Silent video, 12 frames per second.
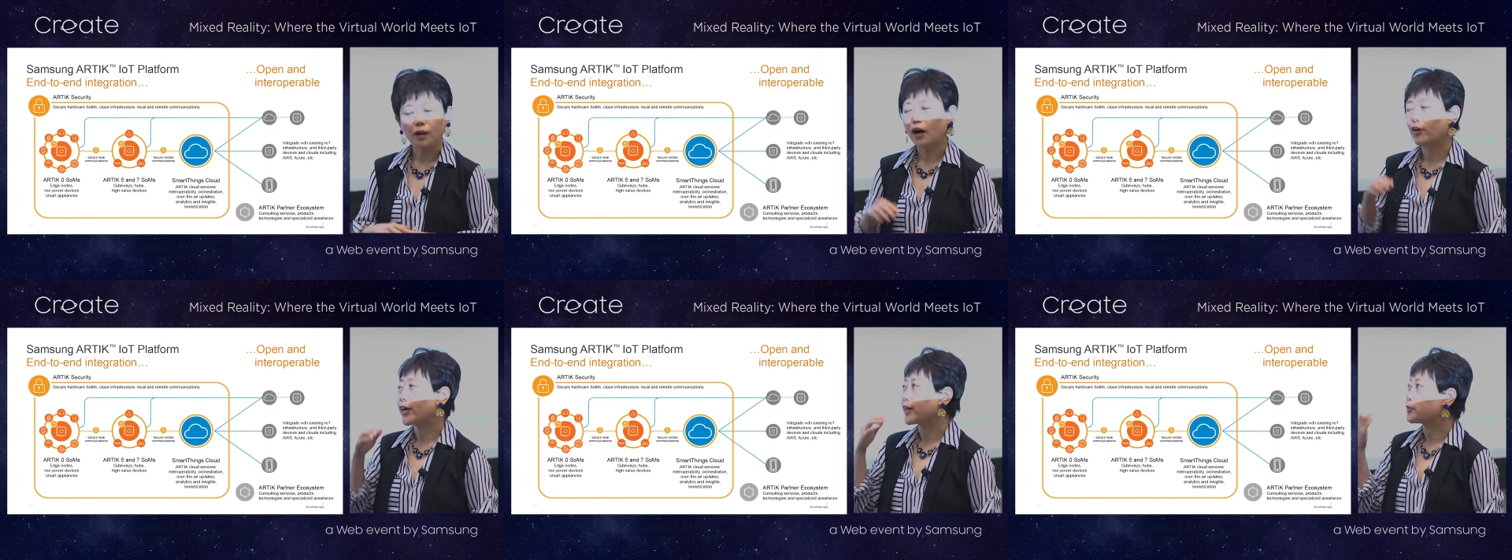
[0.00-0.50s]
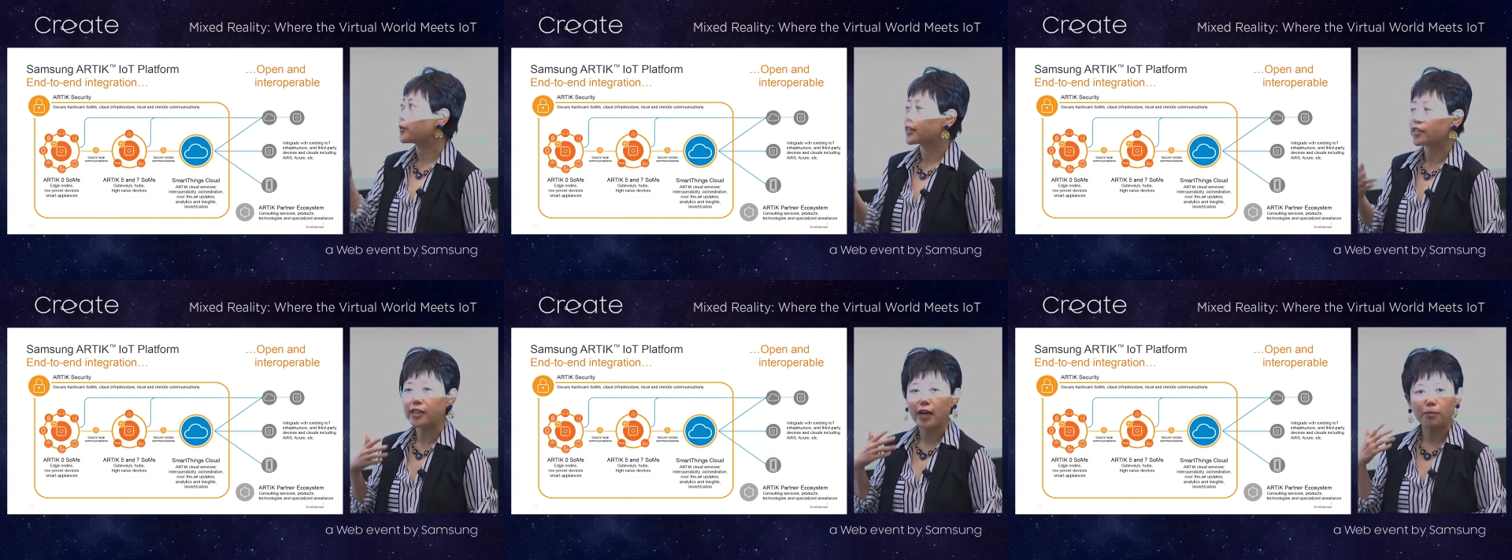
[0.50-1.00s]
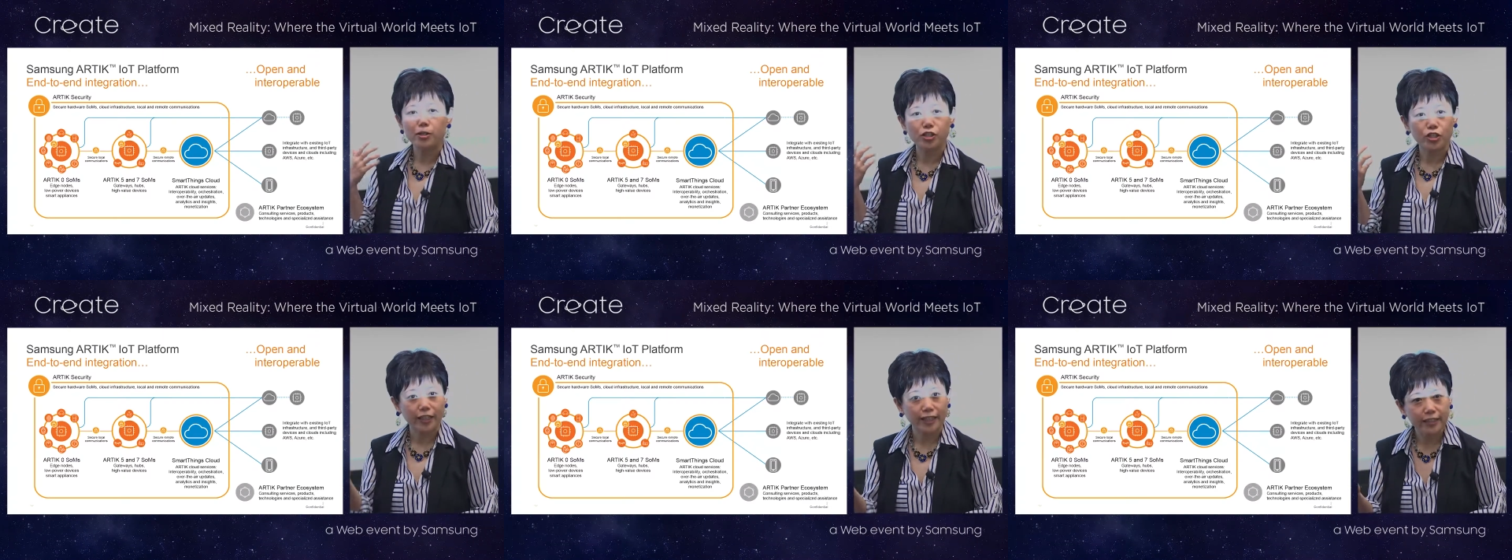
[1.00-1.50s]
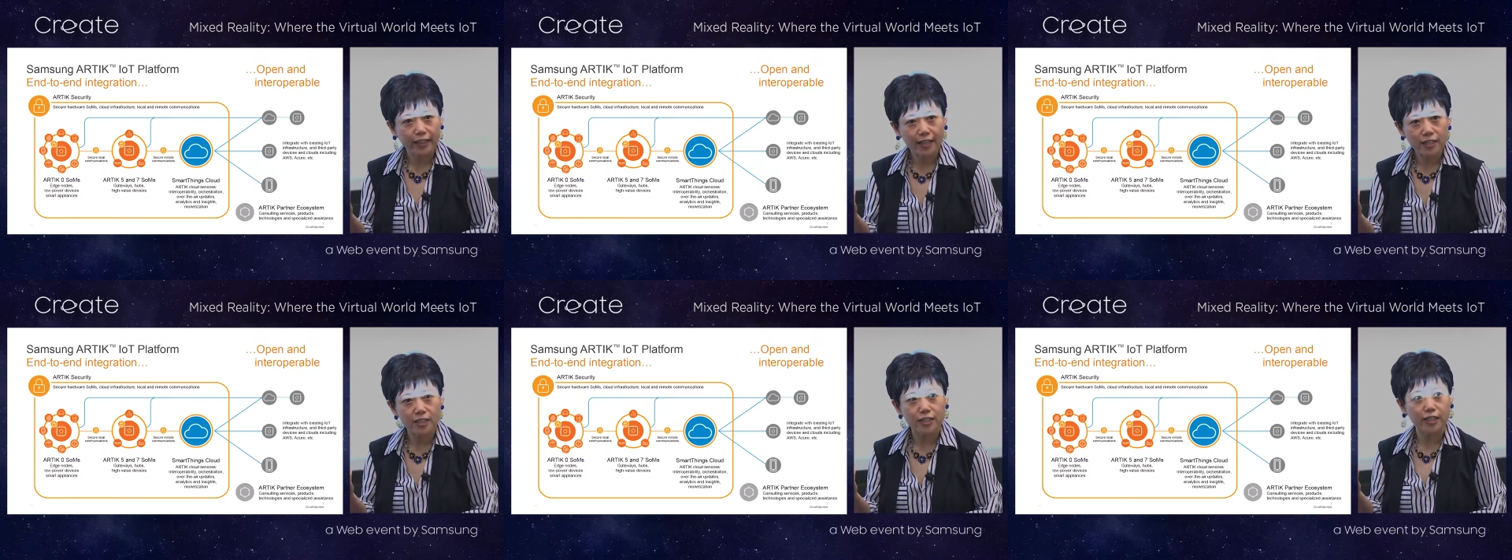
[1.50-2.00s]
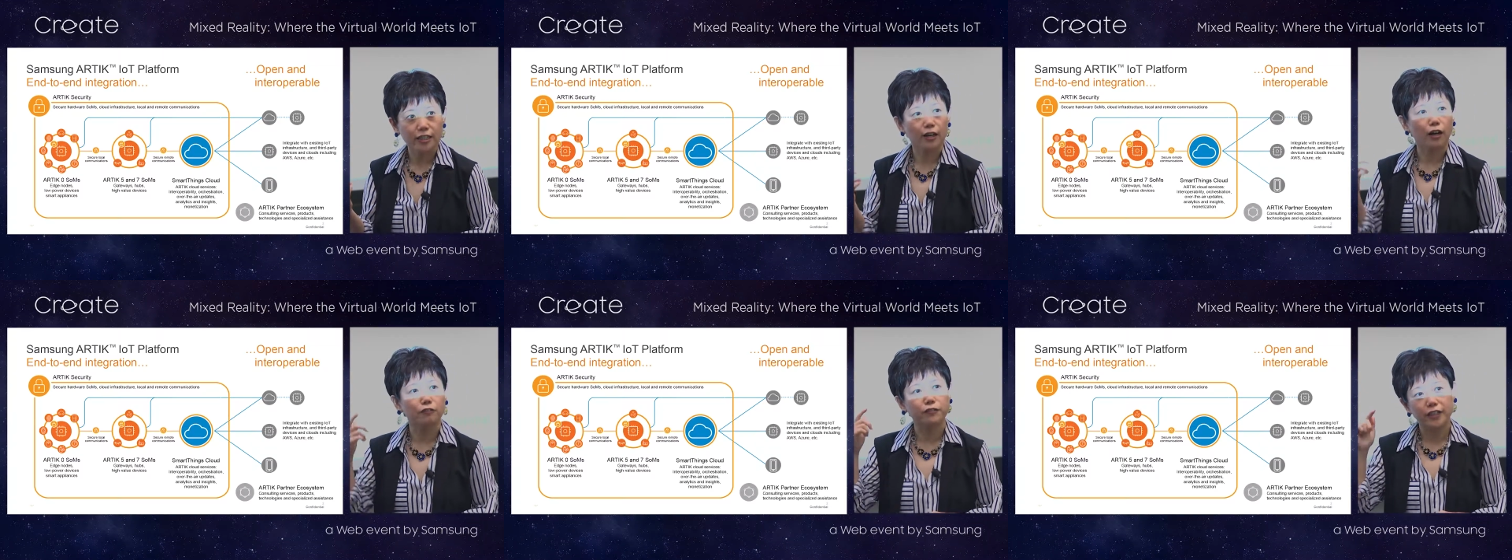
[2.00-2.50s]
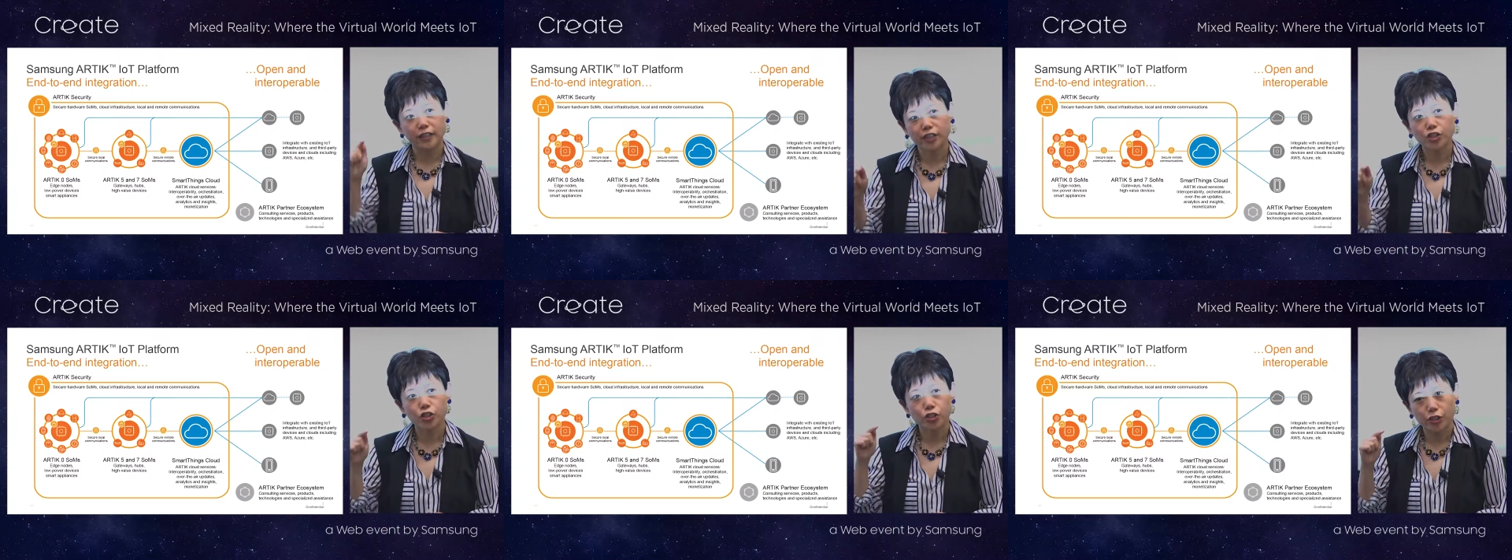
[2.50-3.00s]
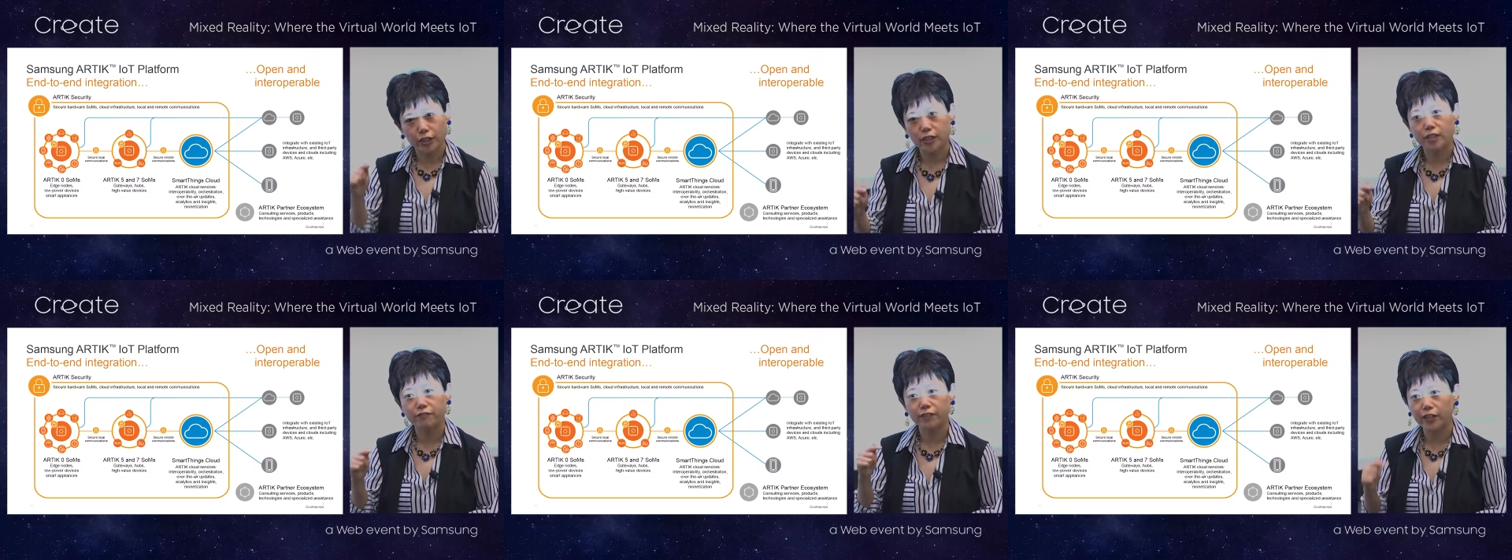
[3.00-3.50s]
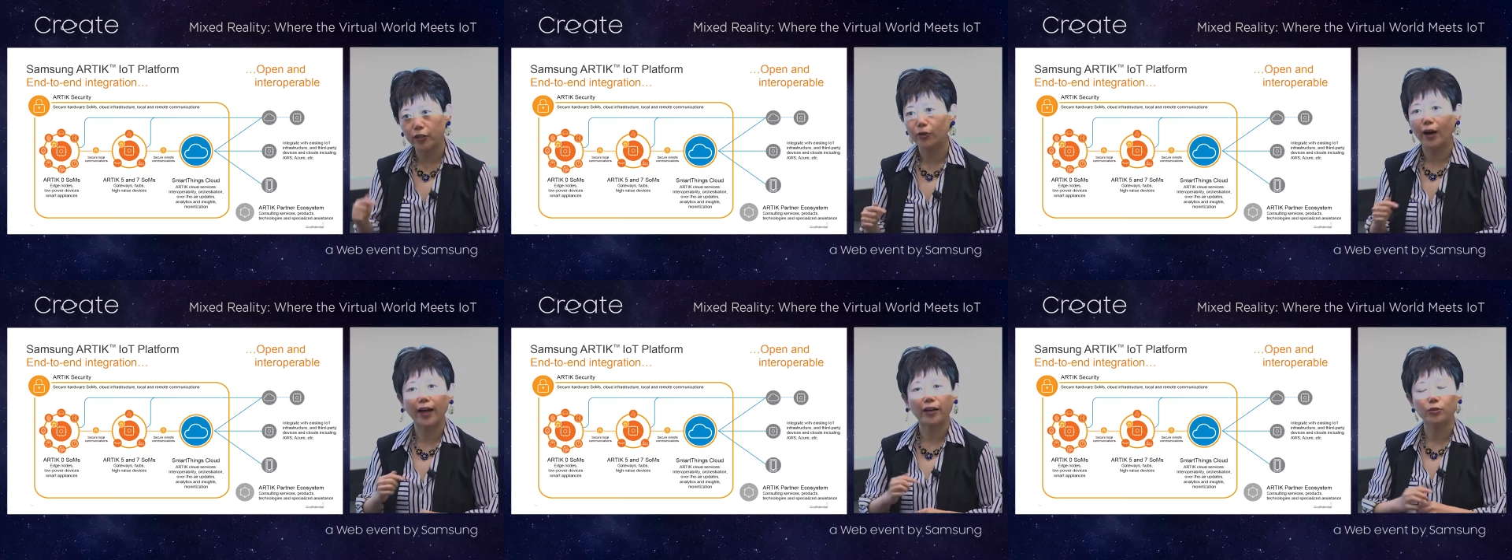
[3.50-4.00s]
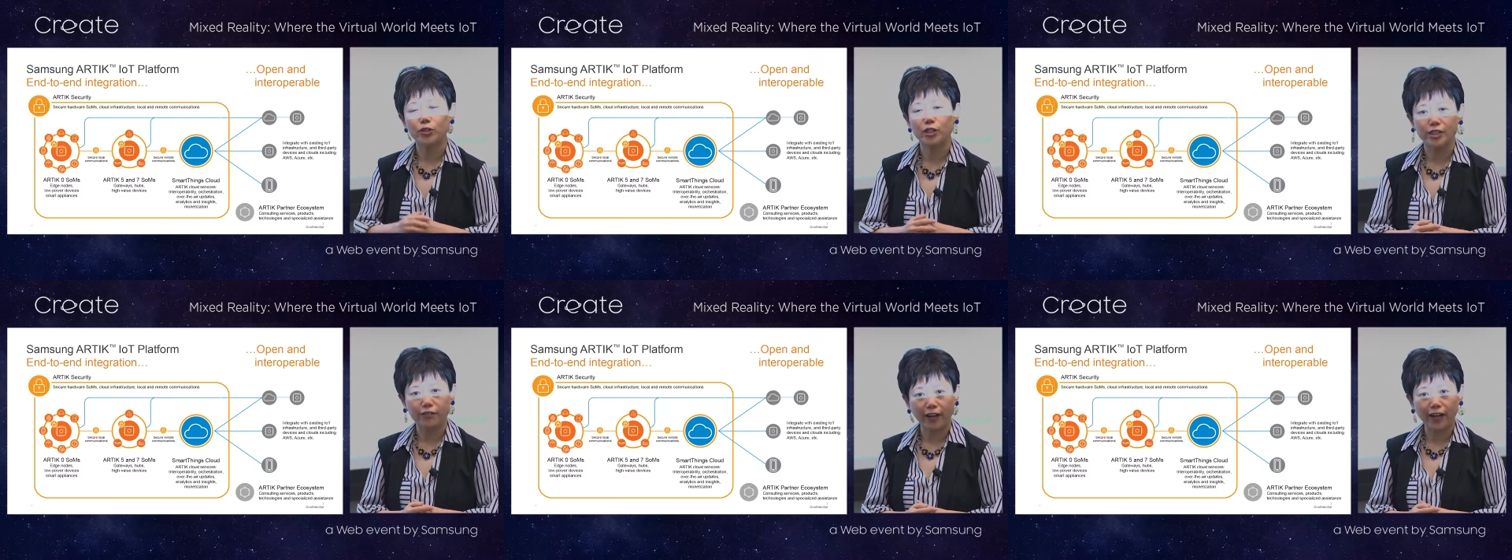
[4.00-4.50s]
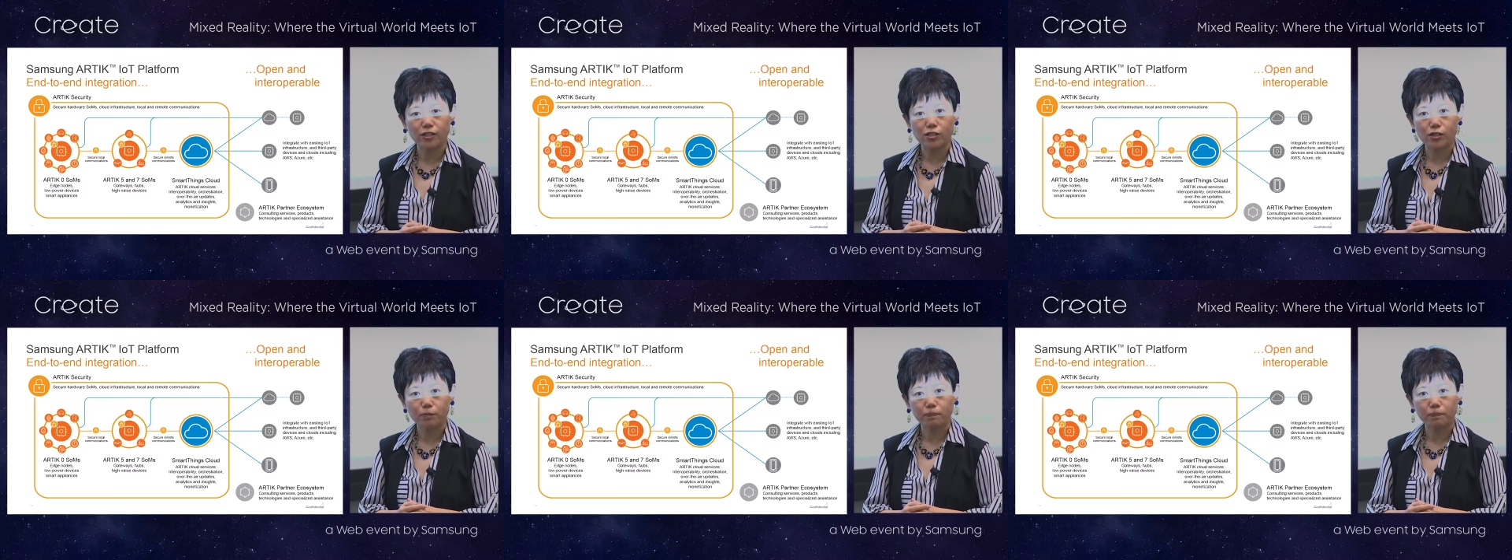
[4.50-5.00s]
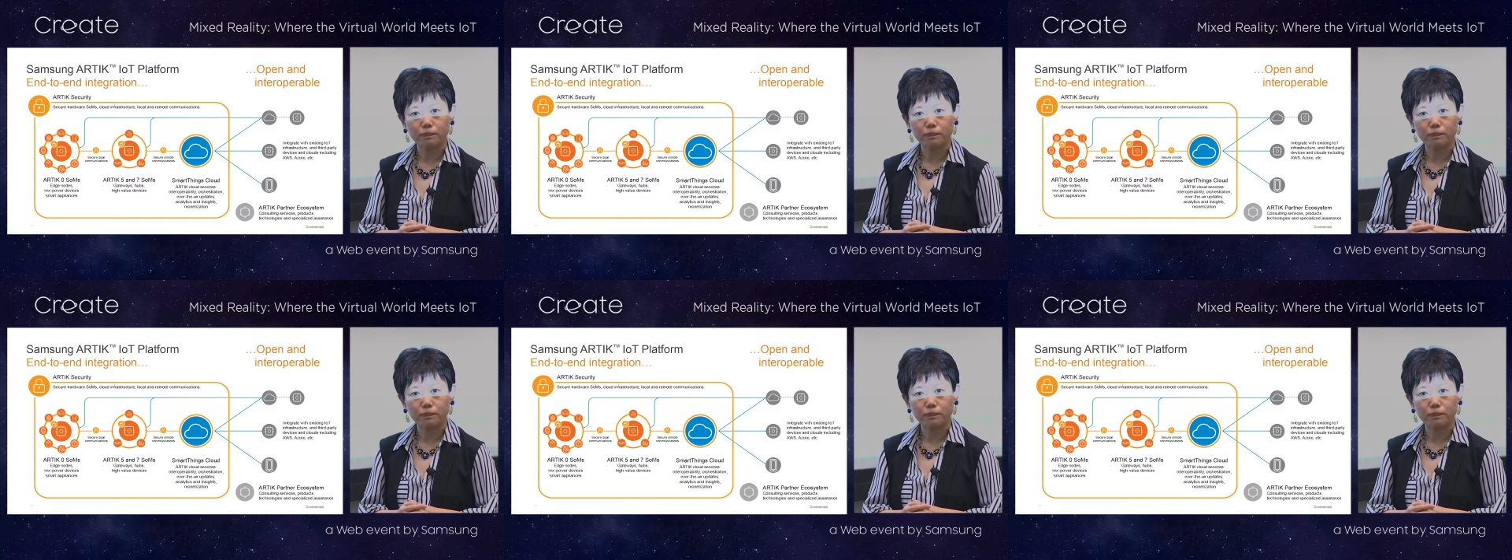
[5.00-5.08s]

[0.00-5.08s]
How can you establish the identity of each individual IoT device?